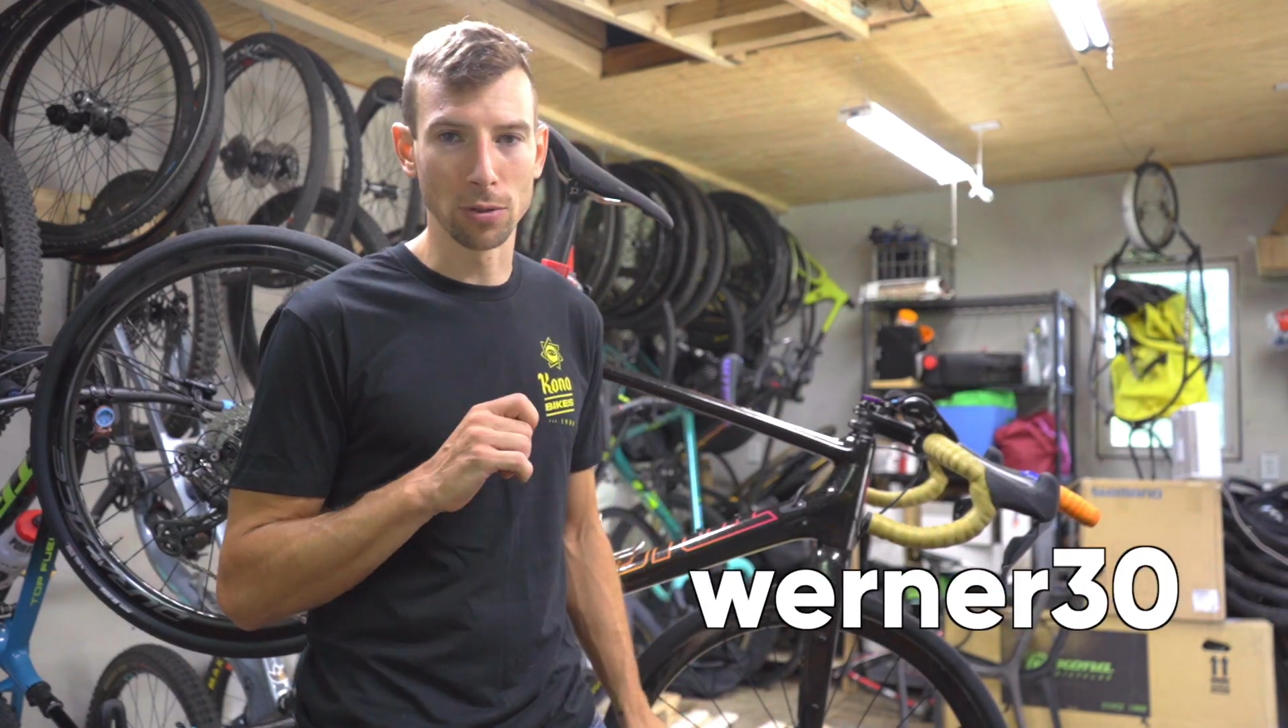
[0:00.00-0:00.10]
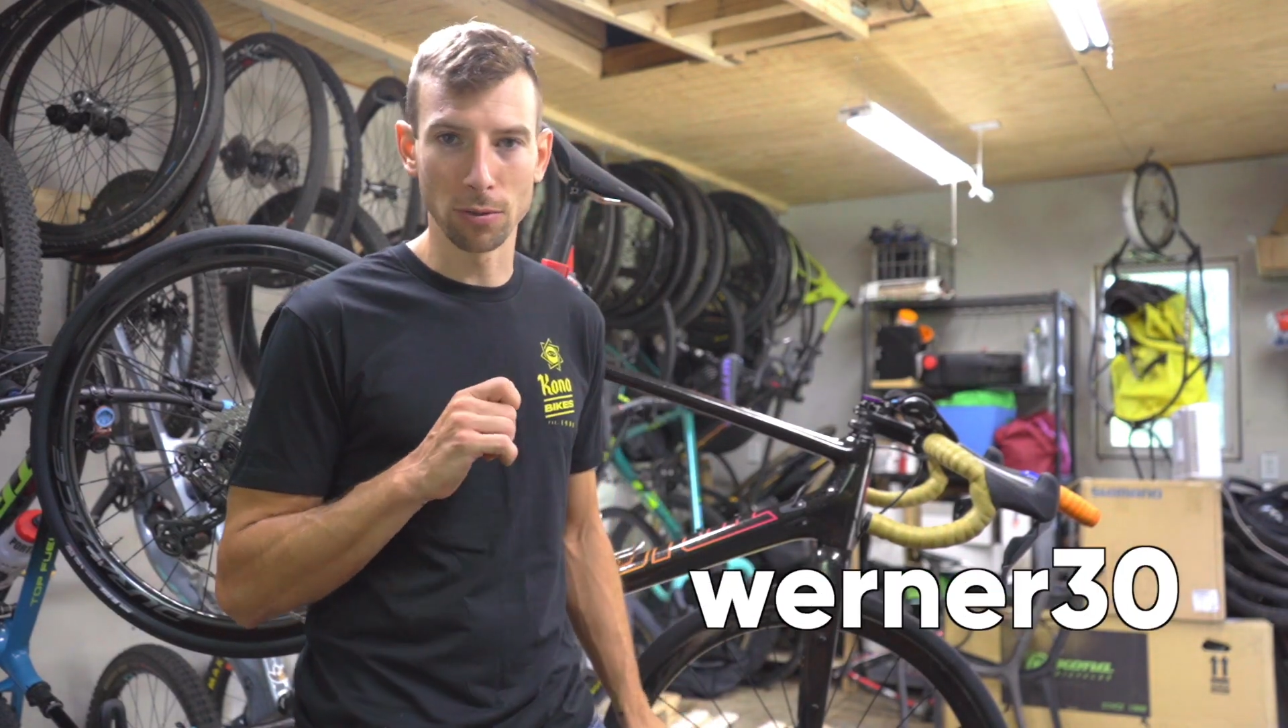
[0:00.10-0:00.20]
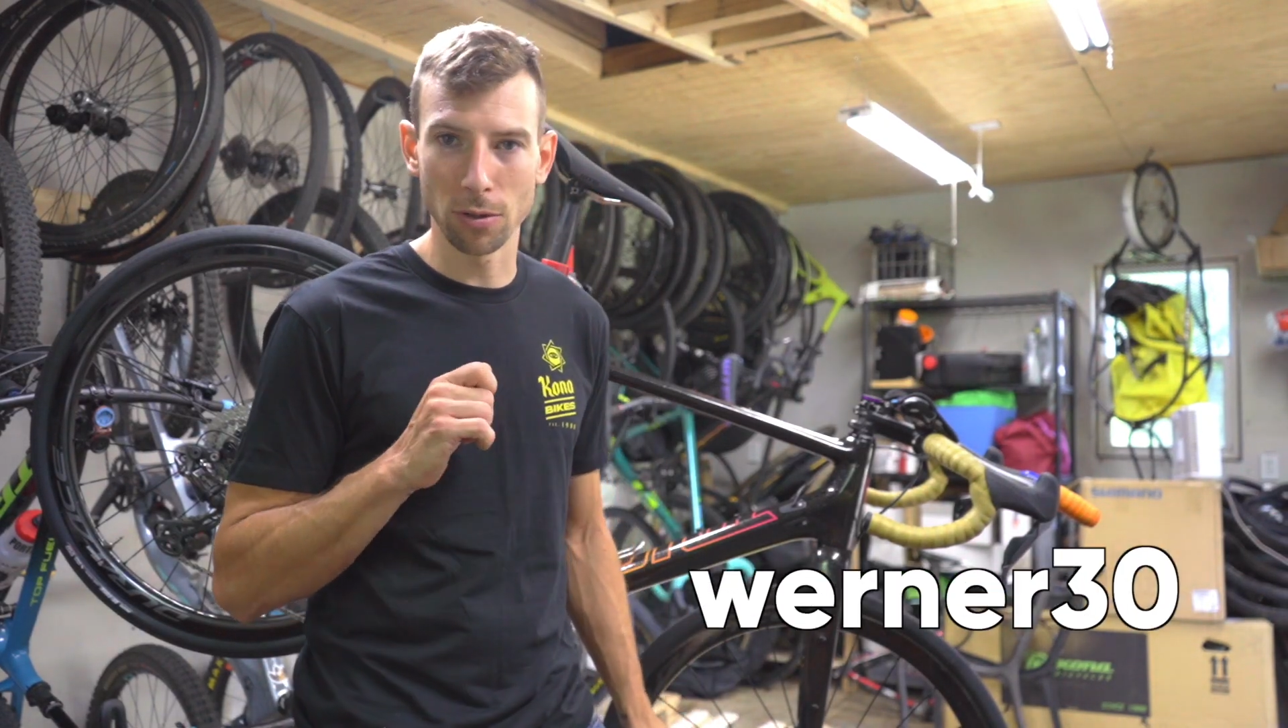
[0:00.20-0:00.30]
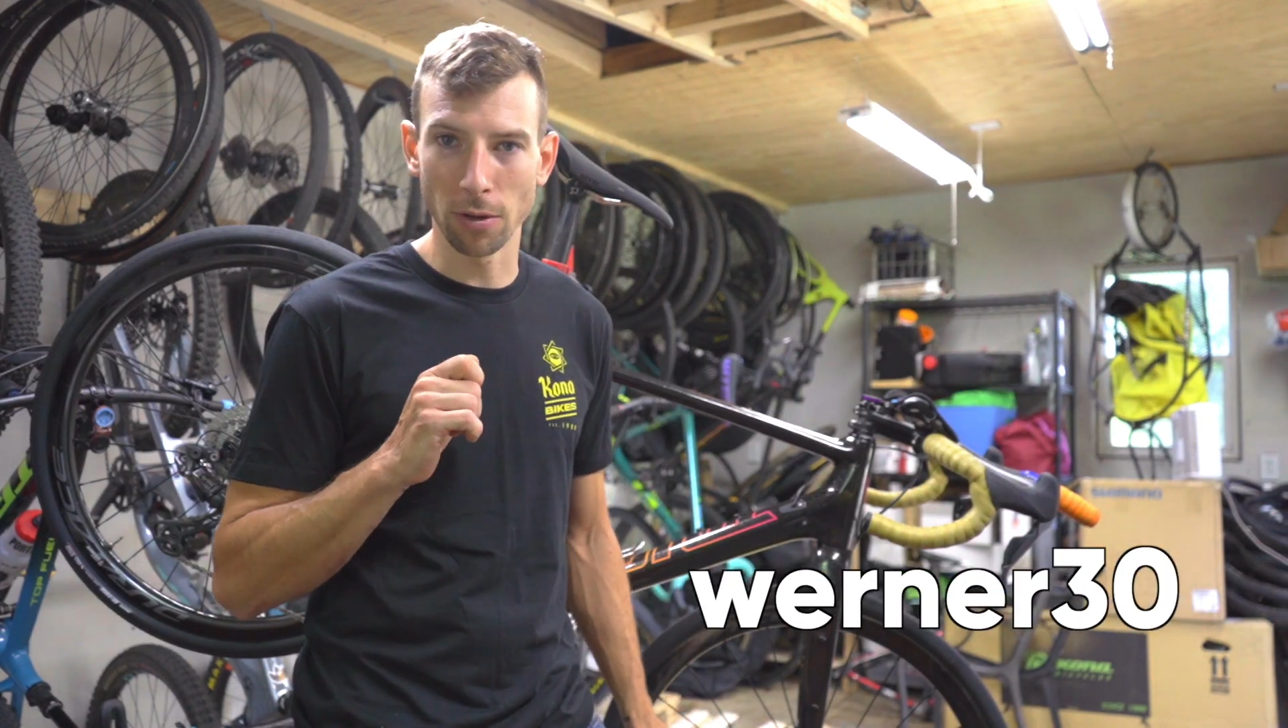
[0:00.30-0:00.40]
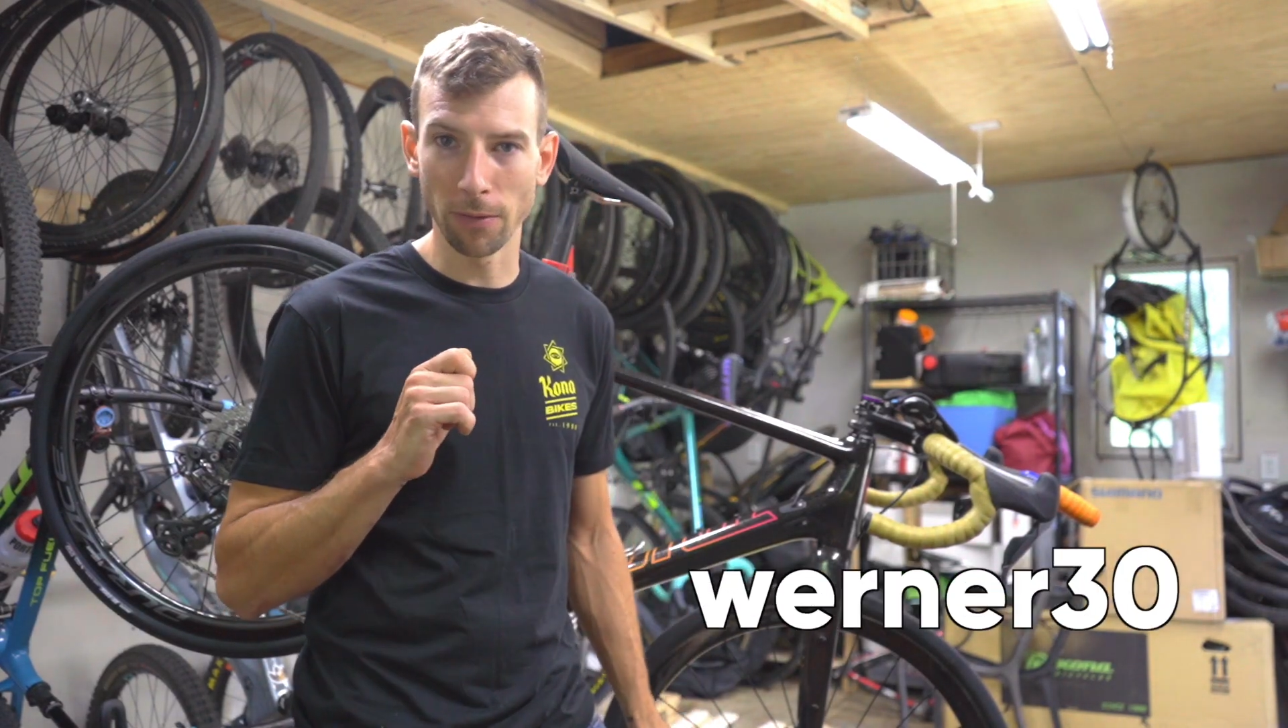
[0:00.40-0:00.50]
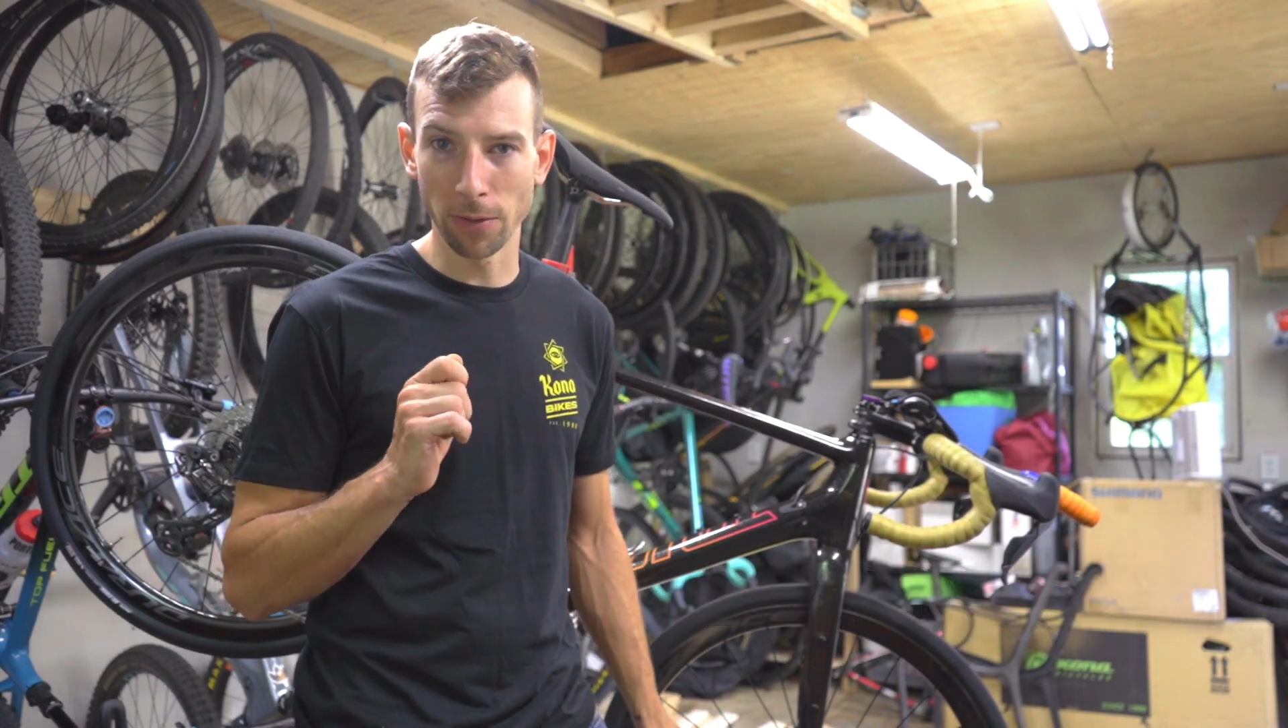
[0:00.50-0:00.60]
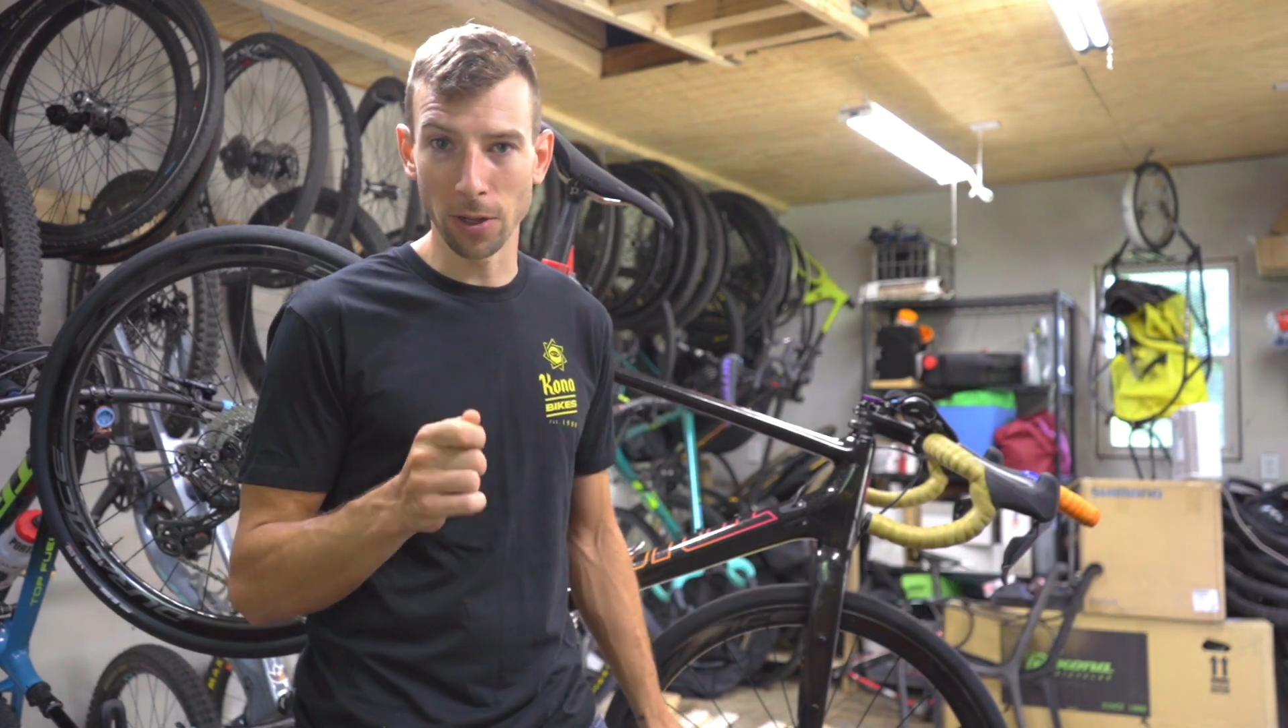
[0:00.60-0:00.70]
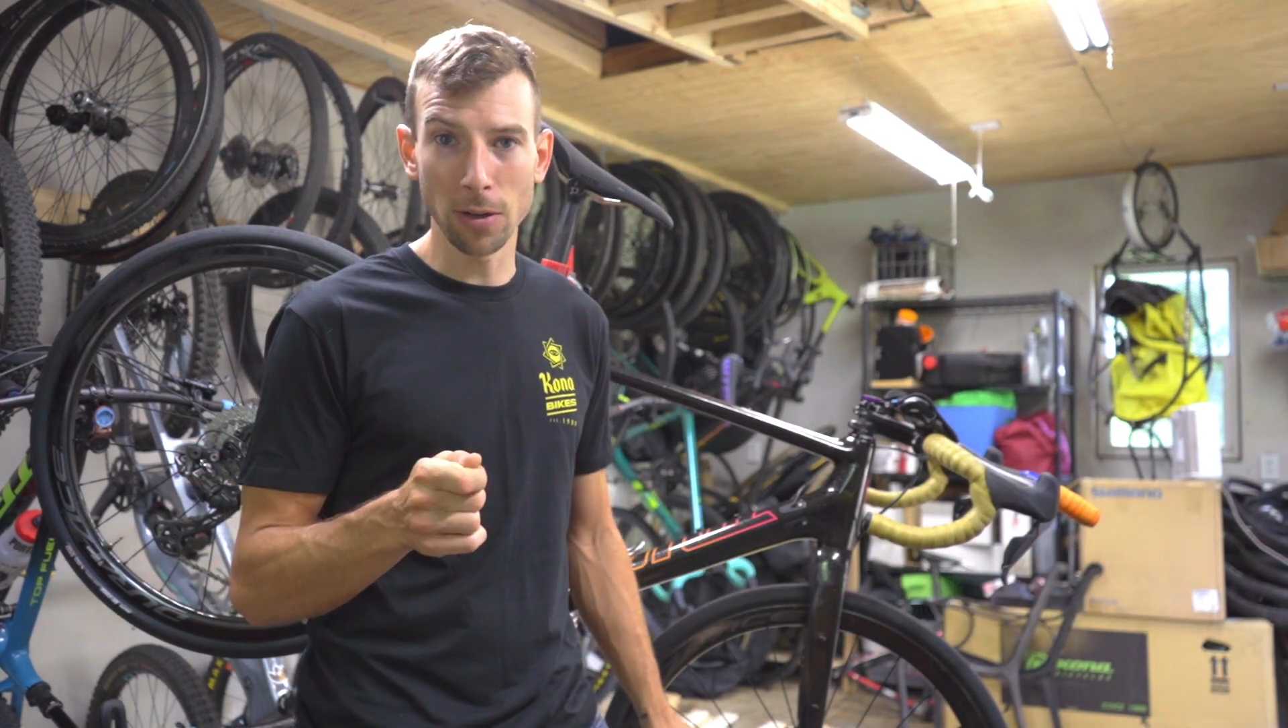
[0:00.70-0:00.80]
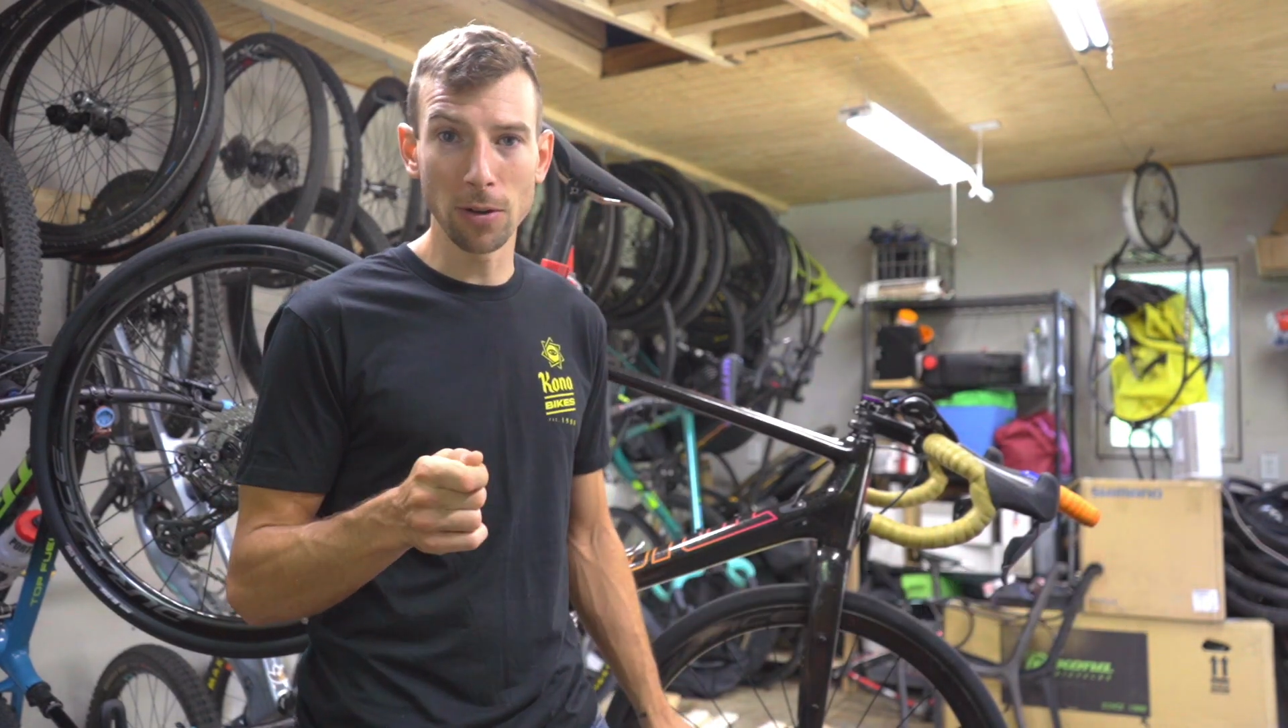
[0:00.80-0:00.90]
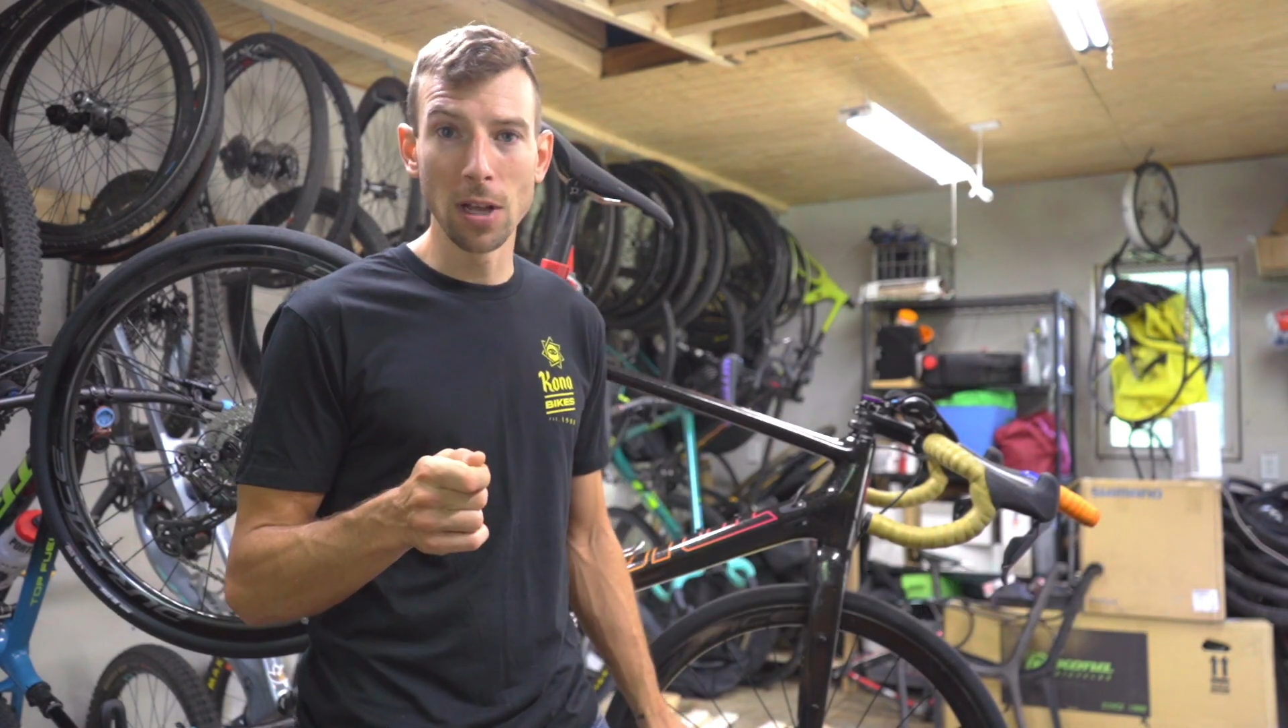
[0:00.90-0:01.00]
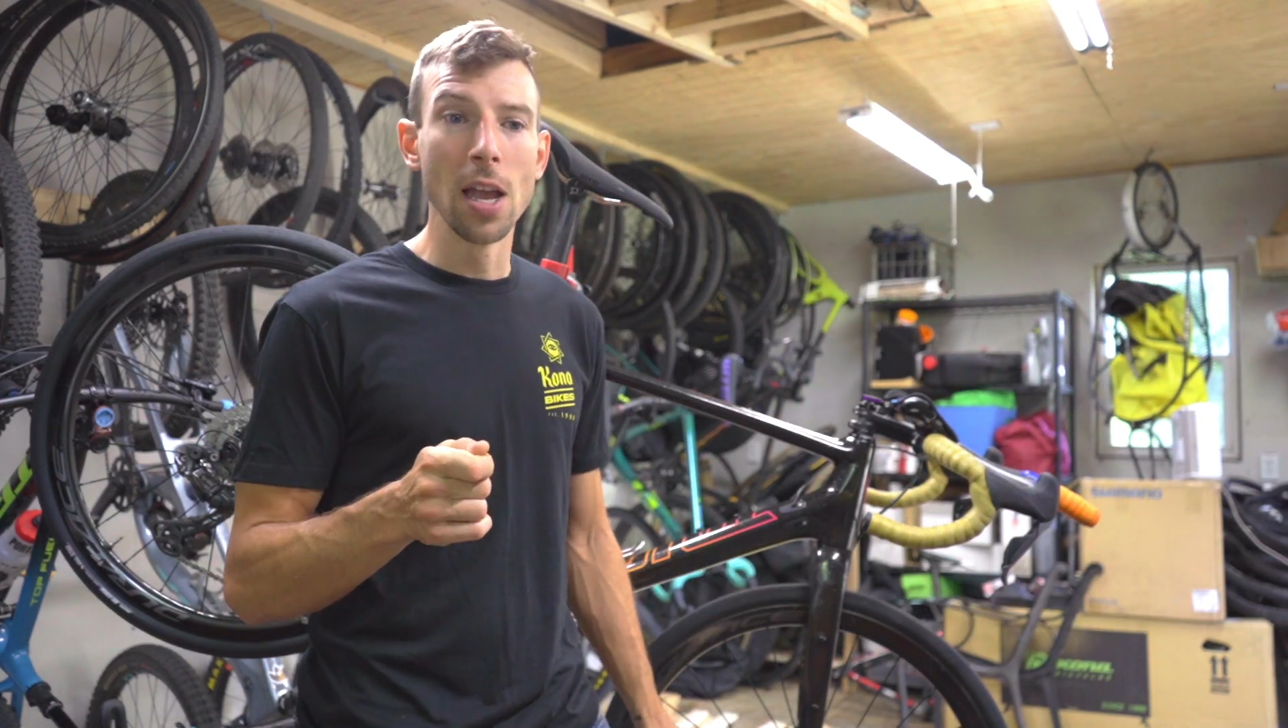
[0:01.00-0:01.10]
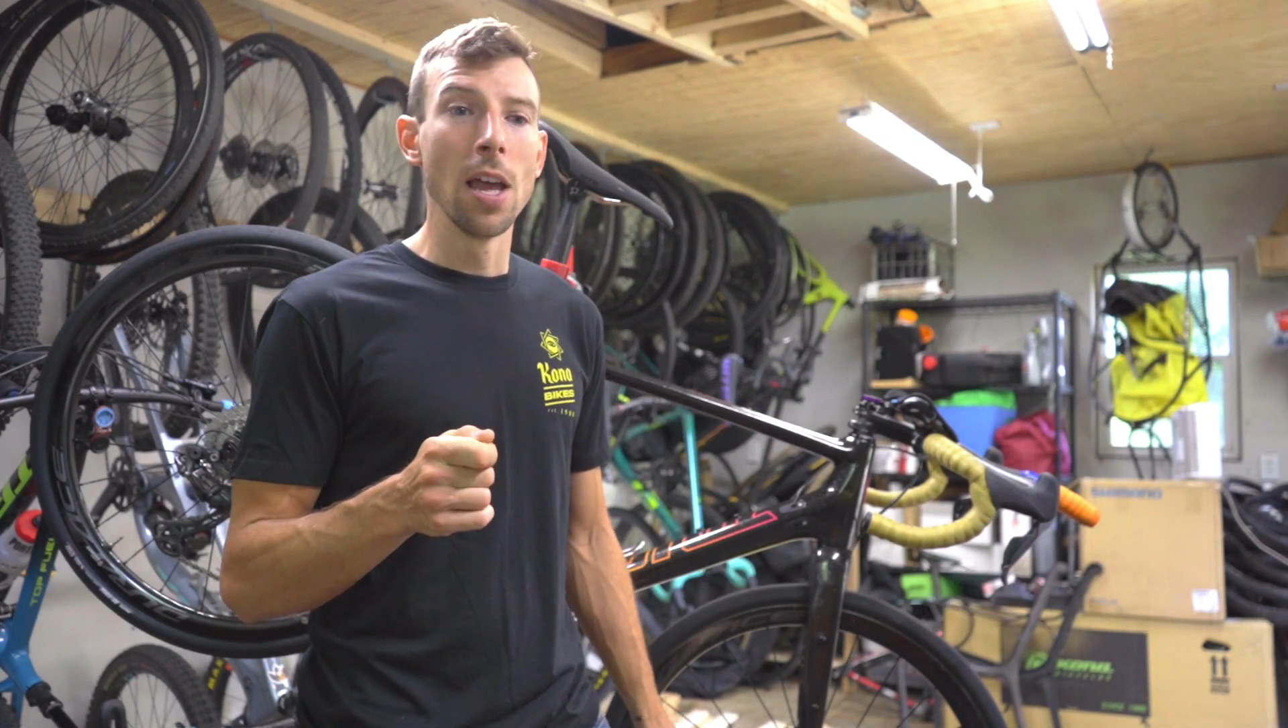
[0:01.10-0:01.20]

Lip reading: order of Flow,